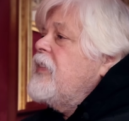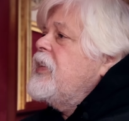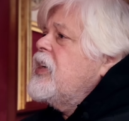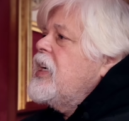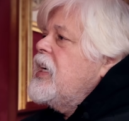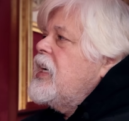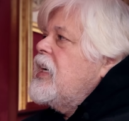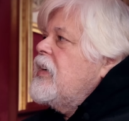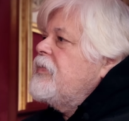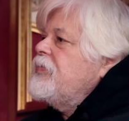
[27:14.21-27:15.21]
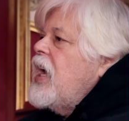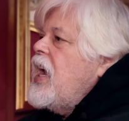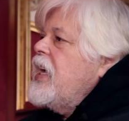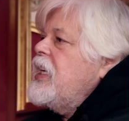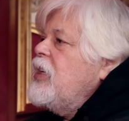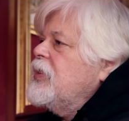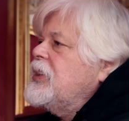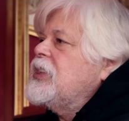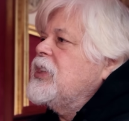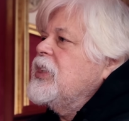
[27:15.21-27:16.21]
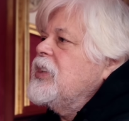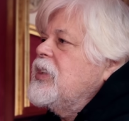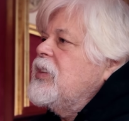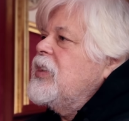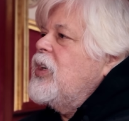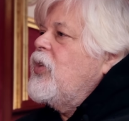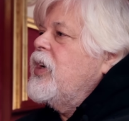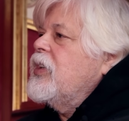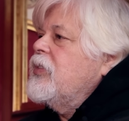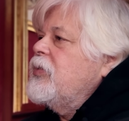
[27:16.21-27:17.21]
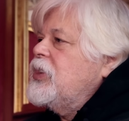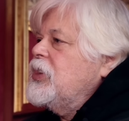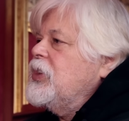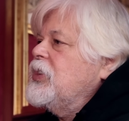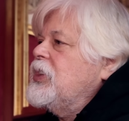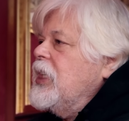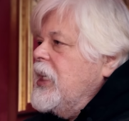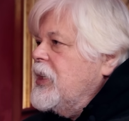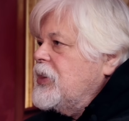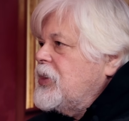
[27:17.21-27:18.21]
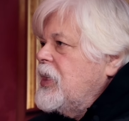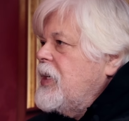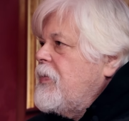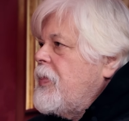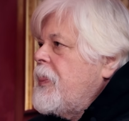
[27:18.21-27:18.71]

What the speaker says: a very high heat resistant oil, which is used in industry.